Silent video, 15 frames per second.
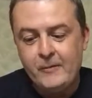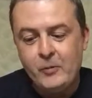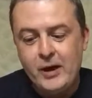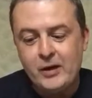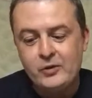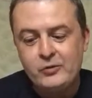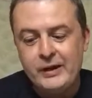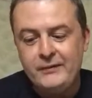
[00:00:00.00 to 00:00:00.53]

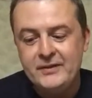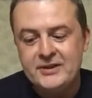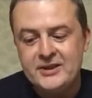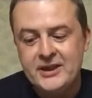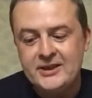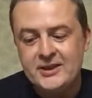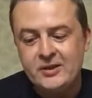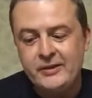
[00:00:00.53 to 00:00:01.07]
while Grievous
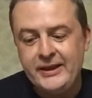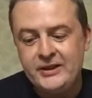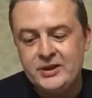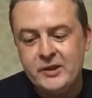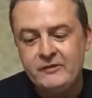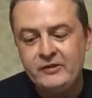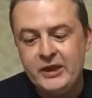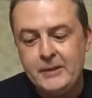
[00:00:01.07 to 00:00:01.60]
is a
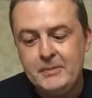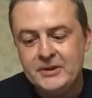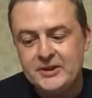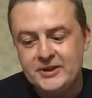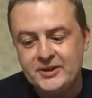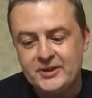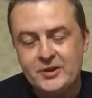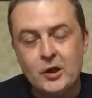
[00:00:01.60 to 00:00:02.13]
creature of
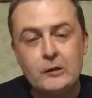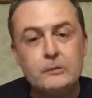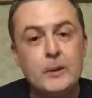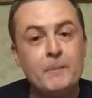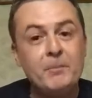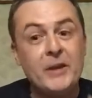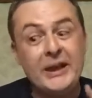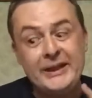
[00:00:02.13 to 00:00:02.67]
limited scope,
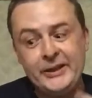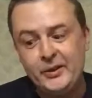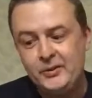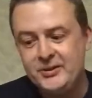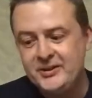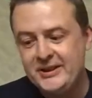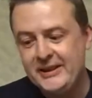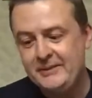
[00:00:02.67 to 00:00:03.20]
you
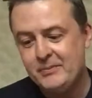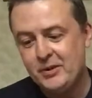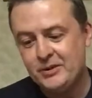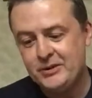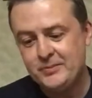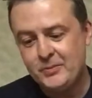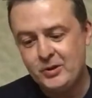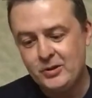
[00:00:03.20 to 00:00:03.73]
see
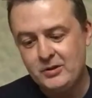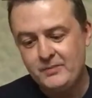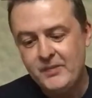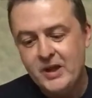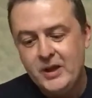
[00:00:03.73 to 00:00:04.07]
much more.